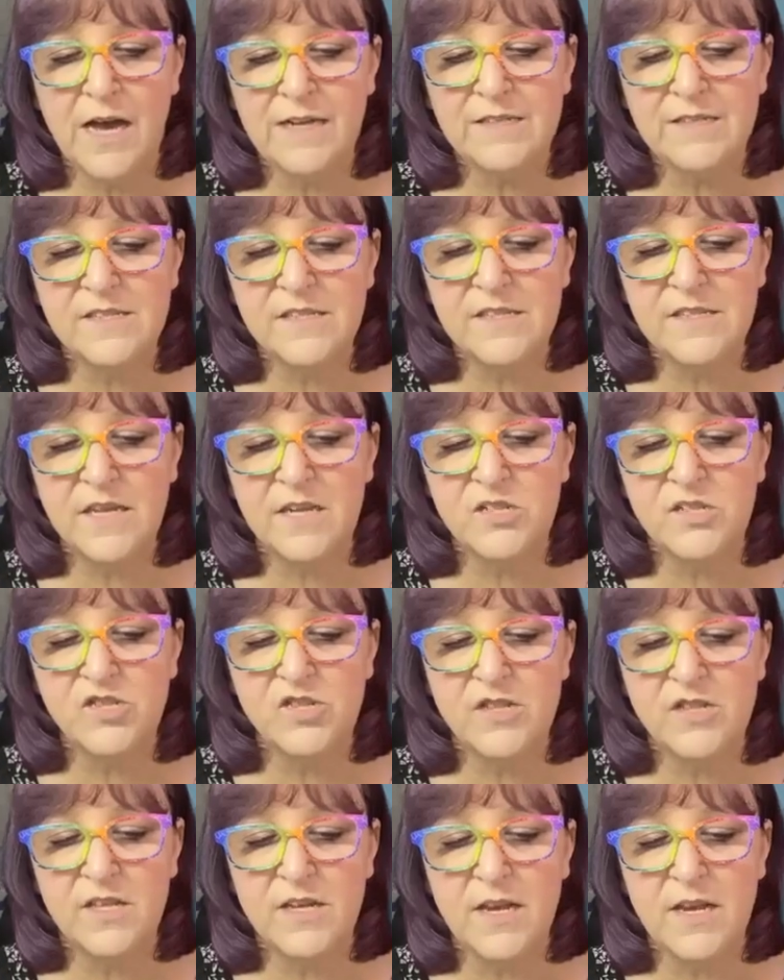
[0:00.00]
not to
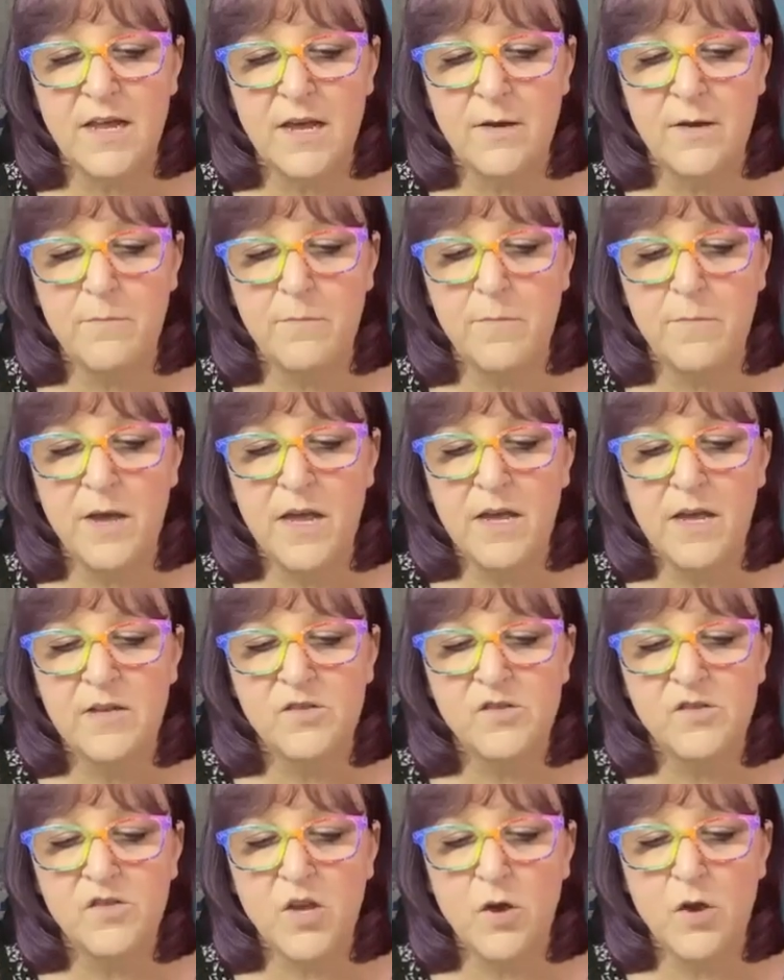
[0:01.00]
touch the nib.
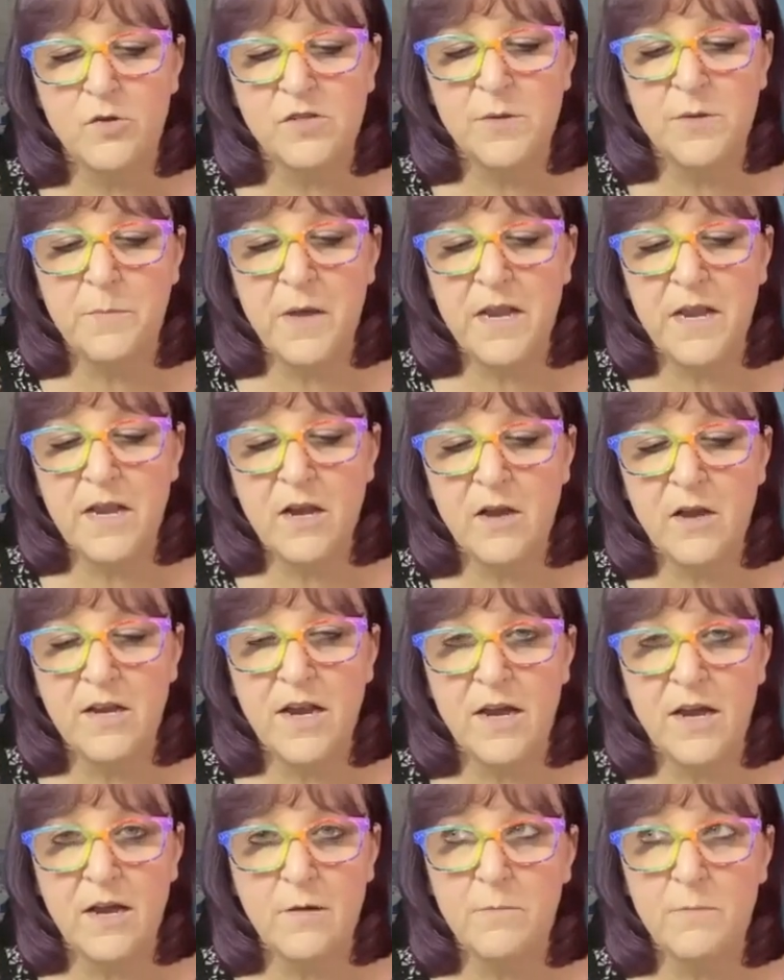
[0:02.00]
So depending on
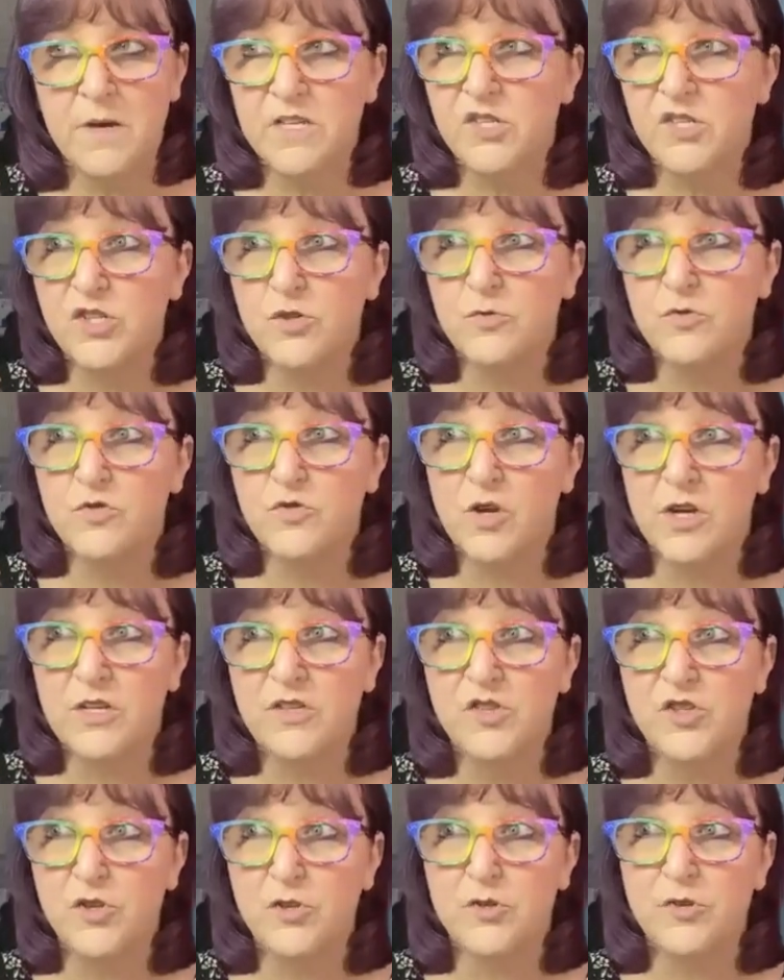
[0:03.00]
how much you
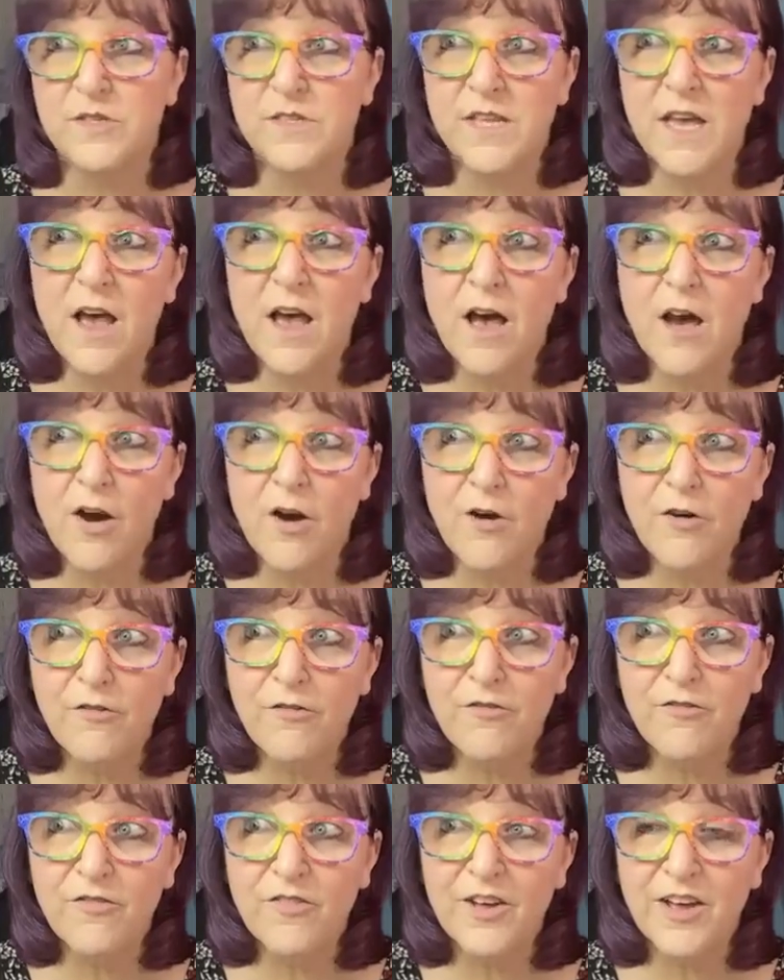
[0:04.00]
trust
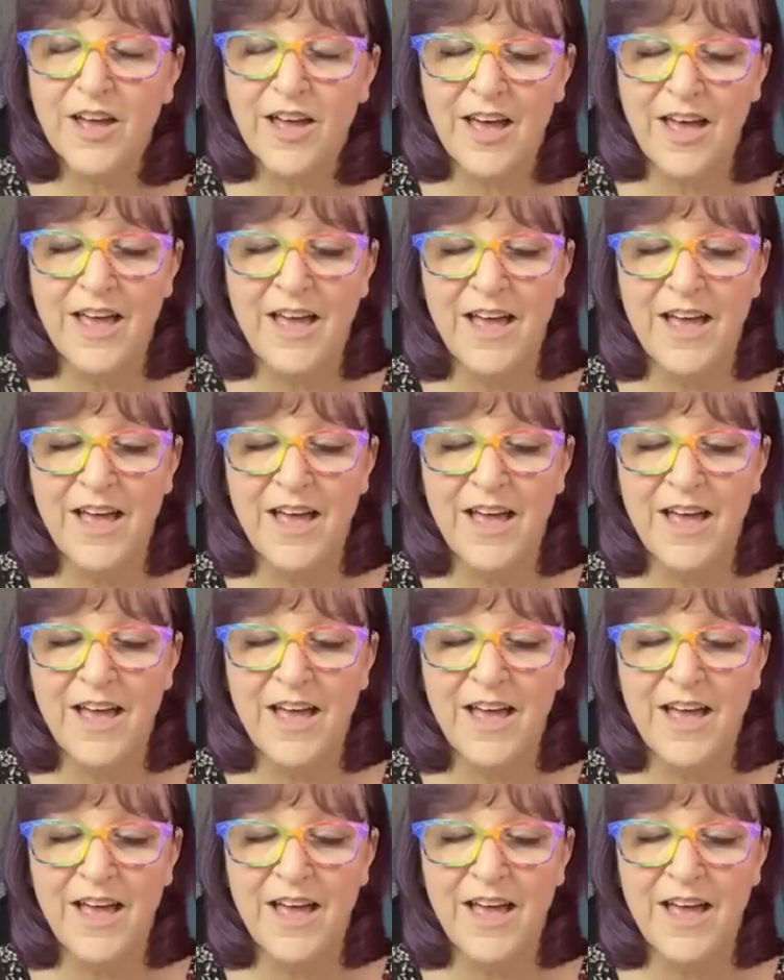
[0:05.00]
yourself